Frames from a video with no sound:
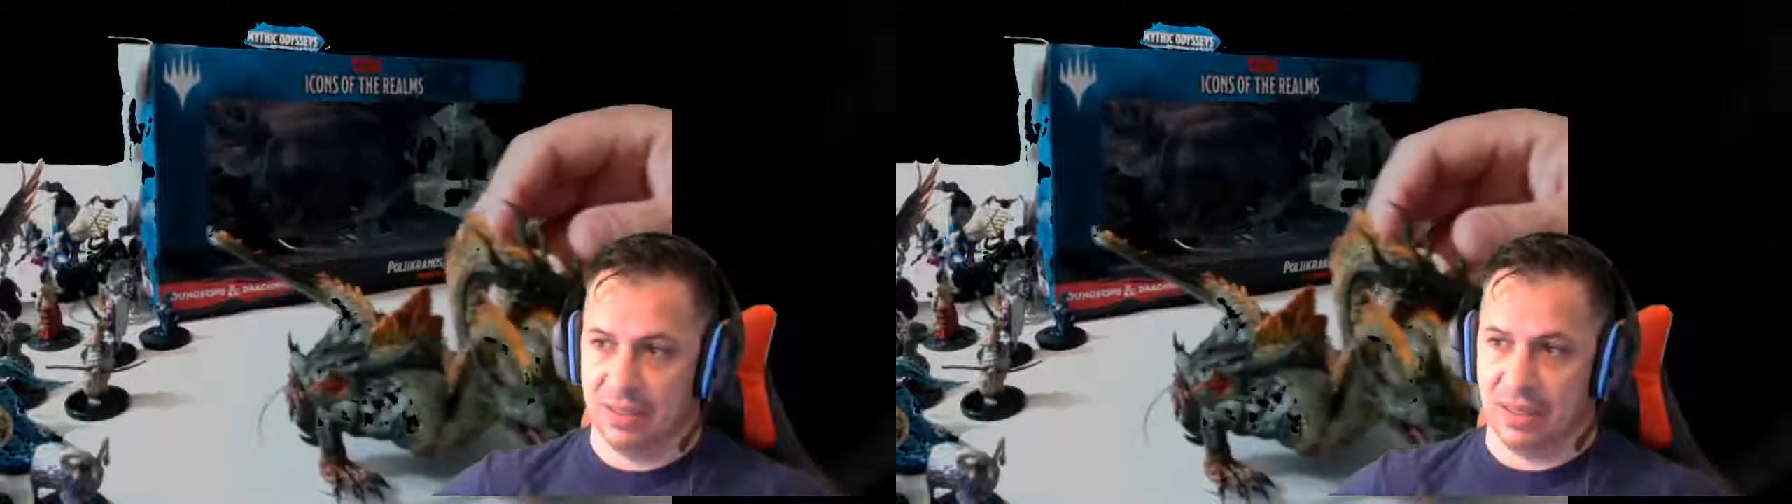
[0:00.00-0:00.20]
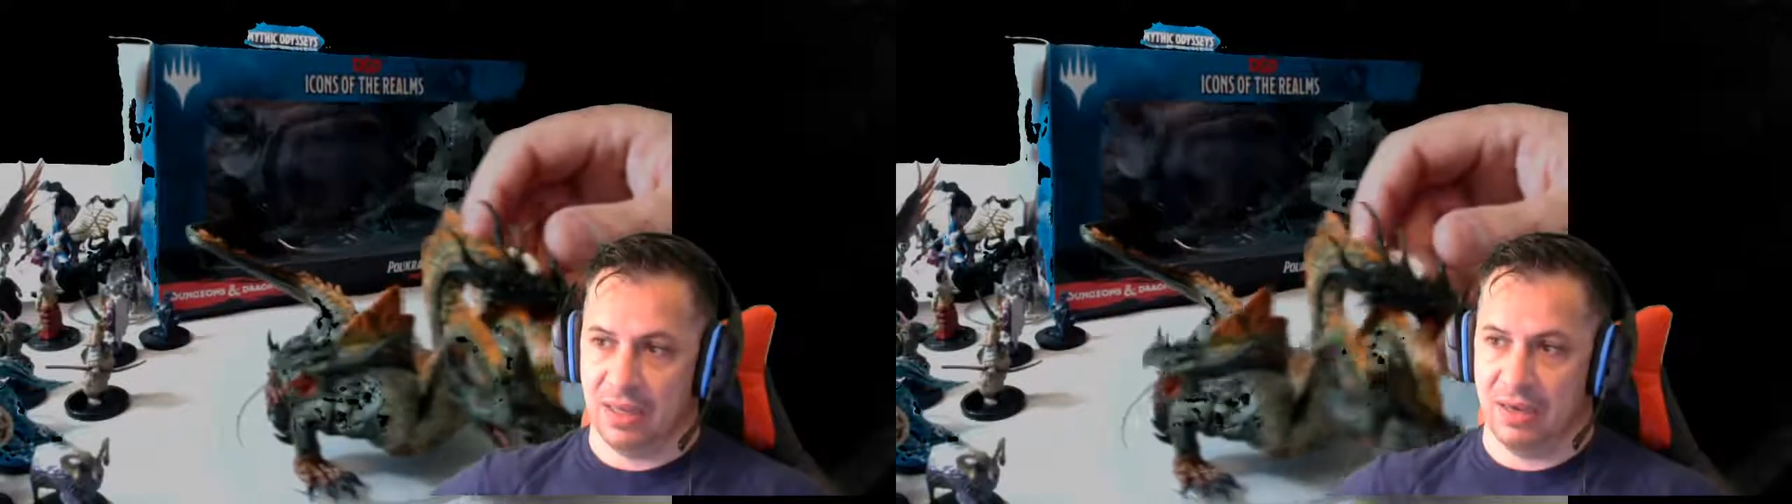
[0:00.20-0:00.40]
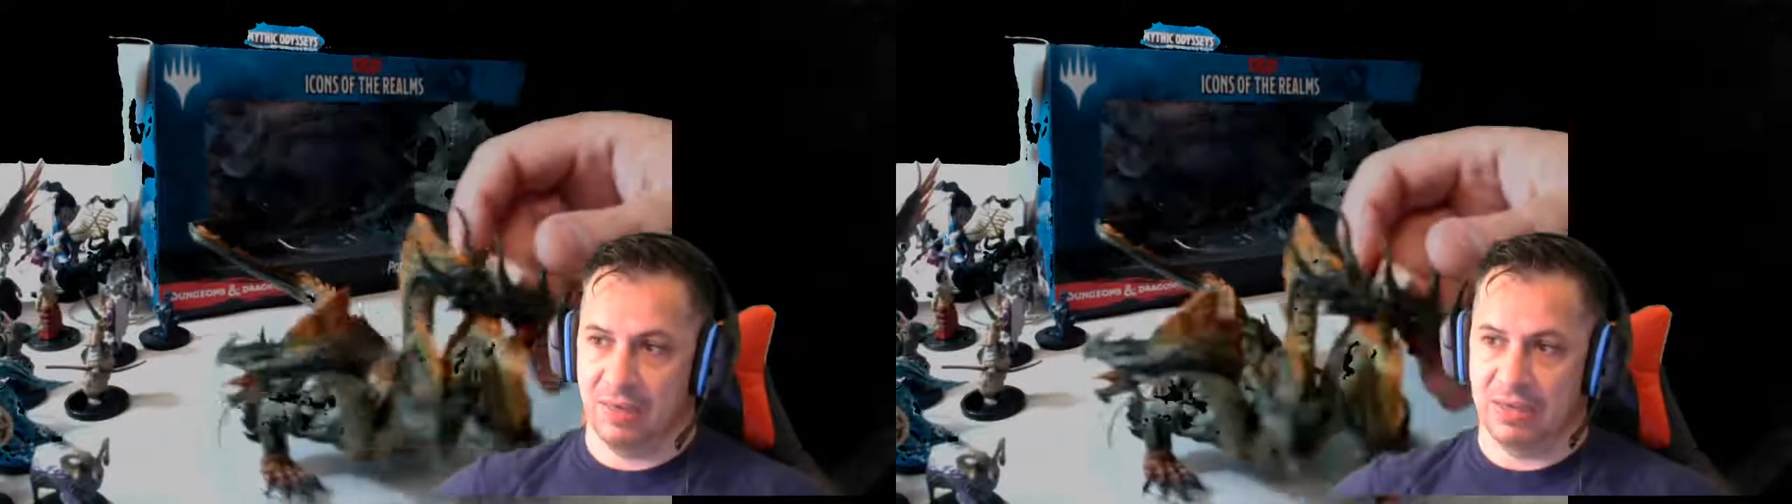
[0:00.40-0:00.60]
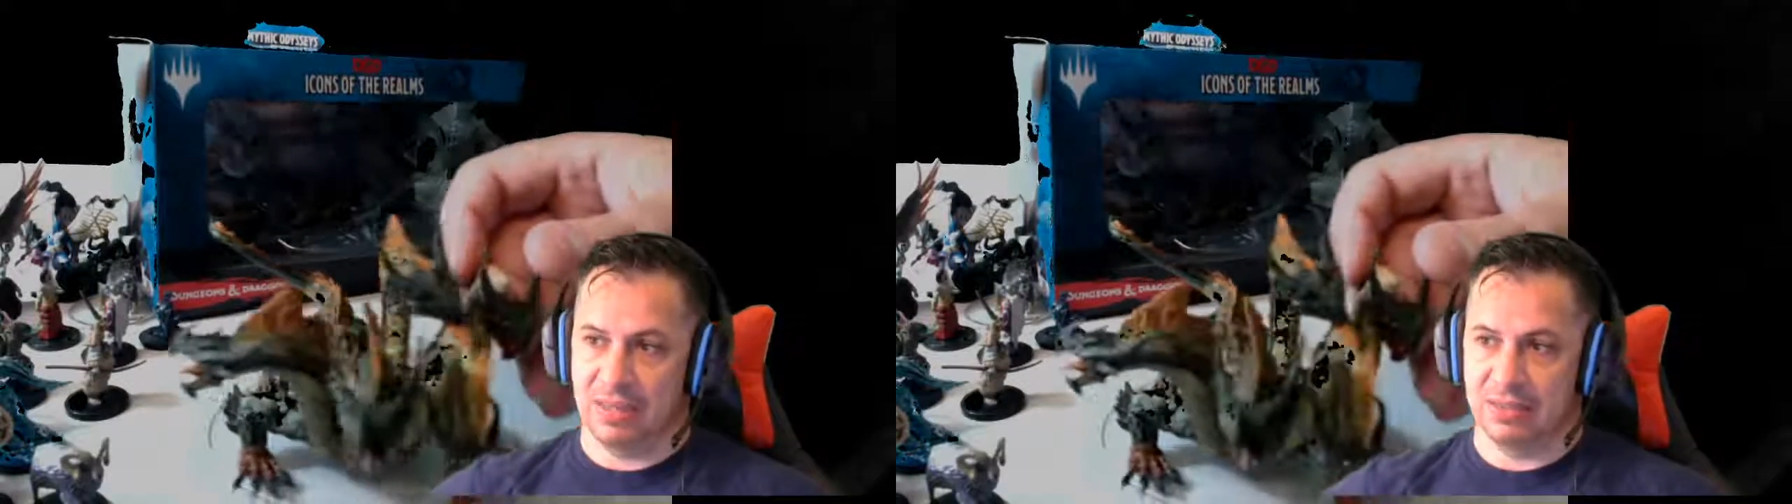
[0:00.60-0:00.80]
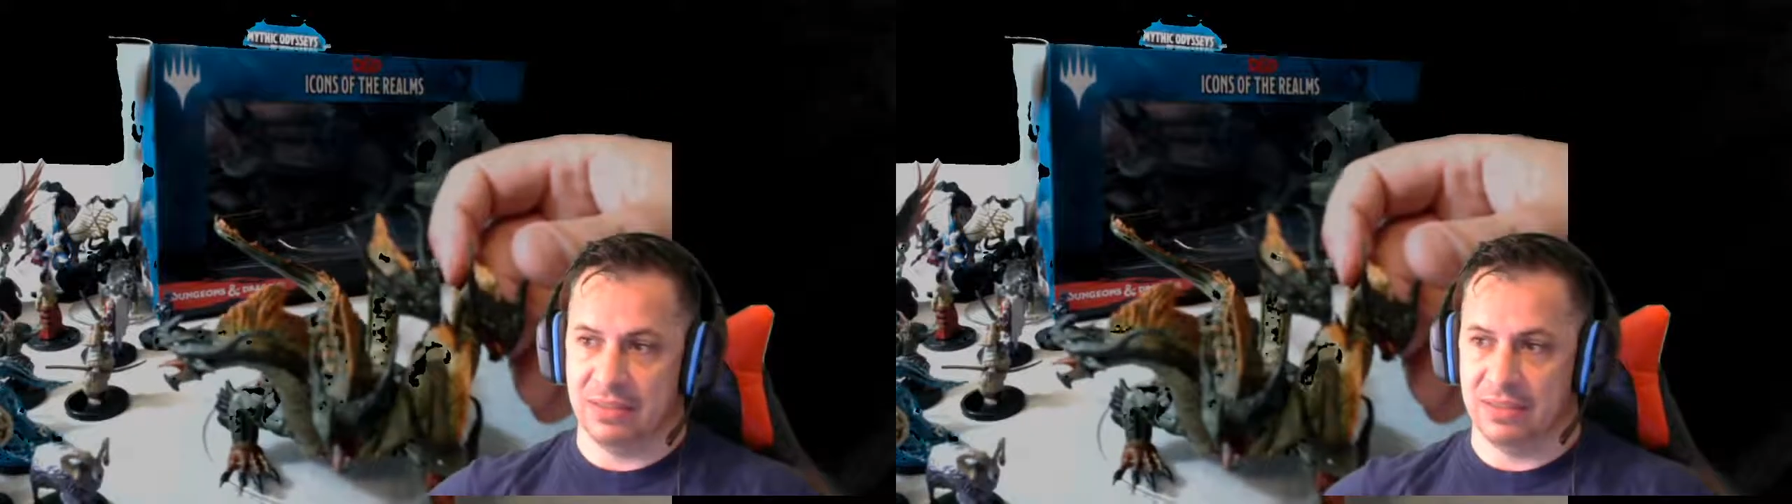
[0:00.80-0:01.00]

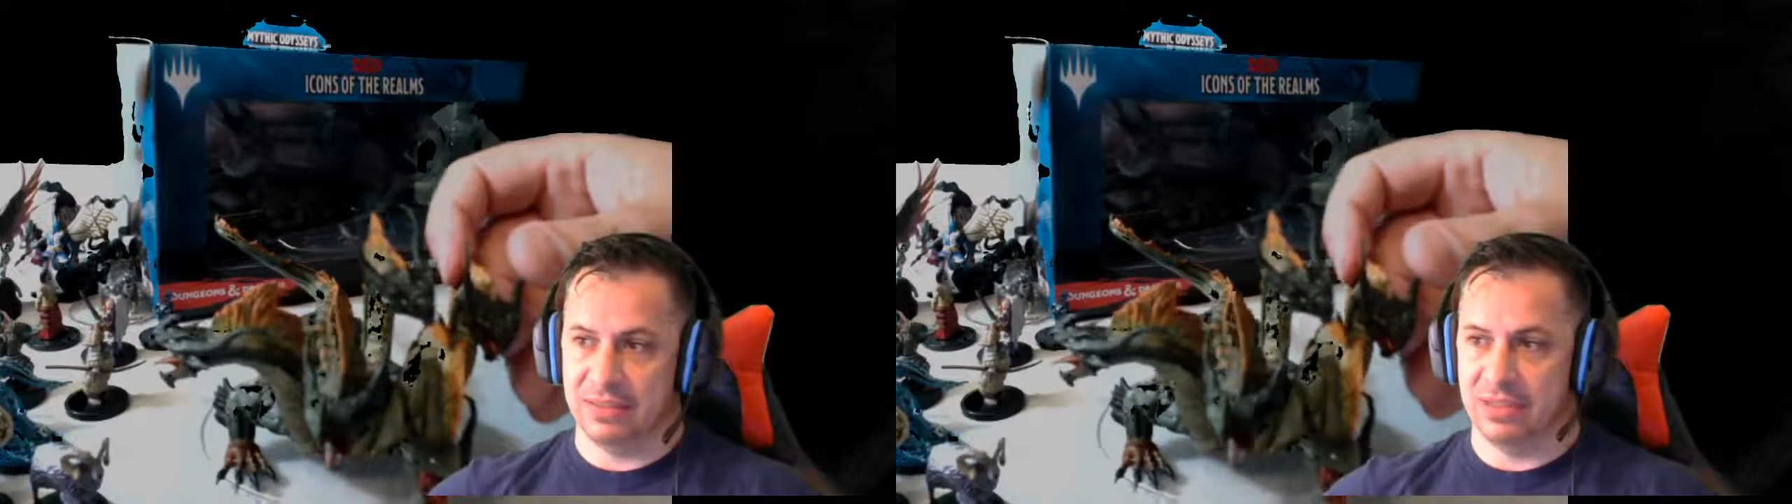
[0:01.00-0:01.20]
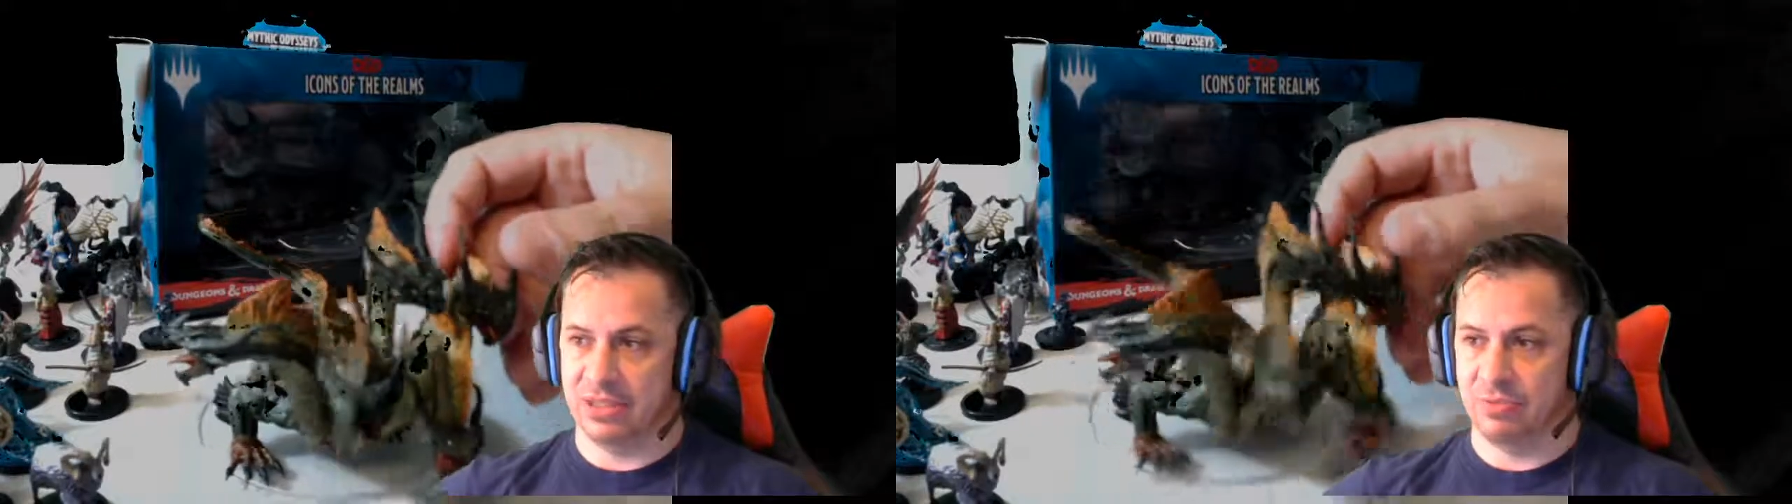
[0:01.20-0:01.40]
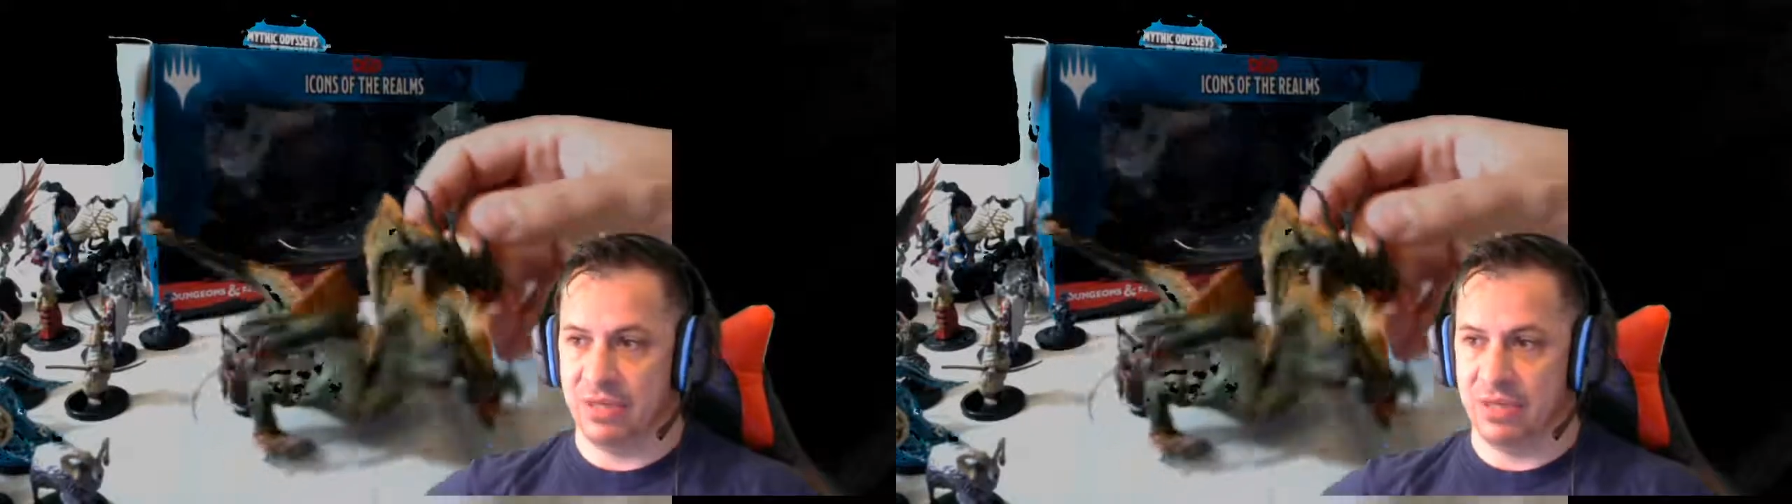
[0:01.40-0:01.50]
There's just